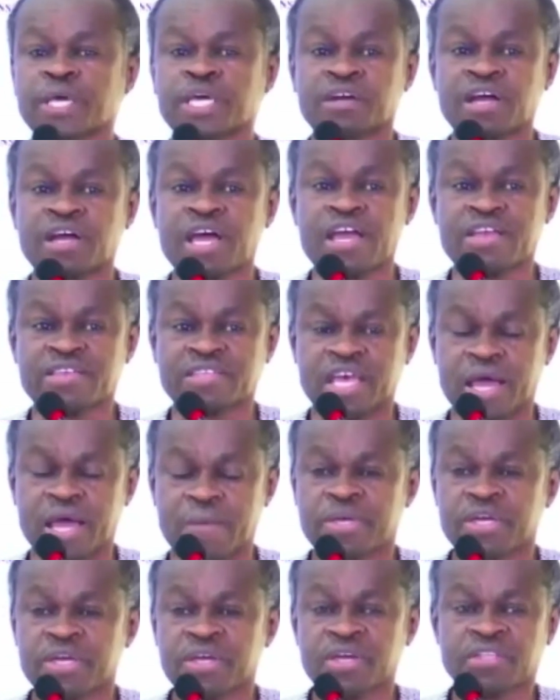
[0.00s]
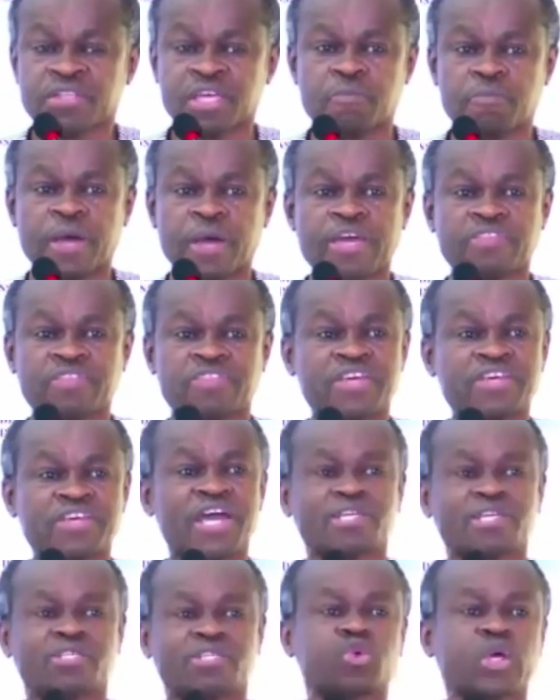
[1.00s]
that by the year
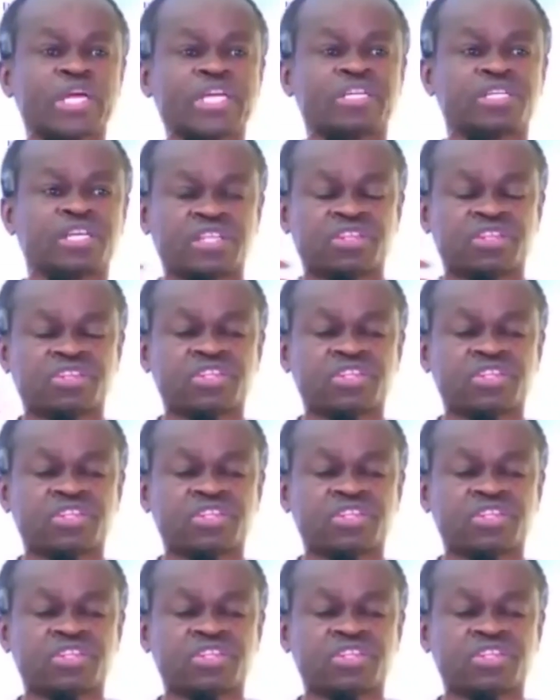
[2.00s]
2030,